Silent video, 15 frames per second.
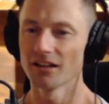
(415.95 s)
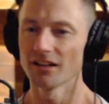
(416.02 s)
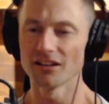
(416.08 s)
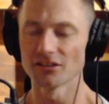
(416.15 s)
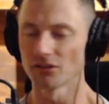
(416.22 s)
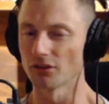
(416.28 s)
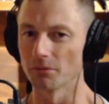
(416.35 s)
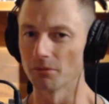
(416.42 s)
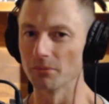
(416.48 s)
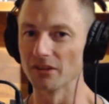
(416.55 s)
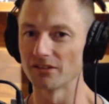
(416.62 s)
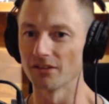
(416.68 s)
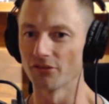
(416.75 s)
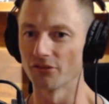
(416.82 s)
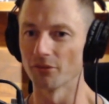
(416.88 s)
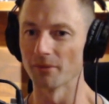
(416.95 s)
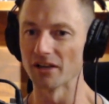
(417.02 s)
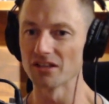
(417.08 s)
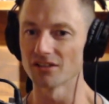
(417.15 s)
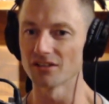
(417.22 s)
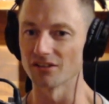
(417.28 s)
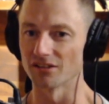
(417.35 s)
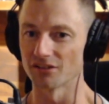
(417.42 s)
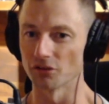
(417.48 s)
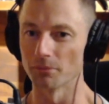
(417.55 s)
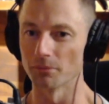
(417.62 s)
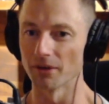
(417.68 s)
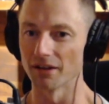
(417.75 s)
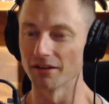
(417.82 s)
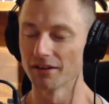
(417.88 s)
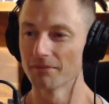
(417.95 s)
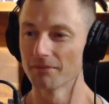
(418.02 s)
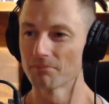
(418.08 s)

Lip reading: There's a lot of misinformation still, but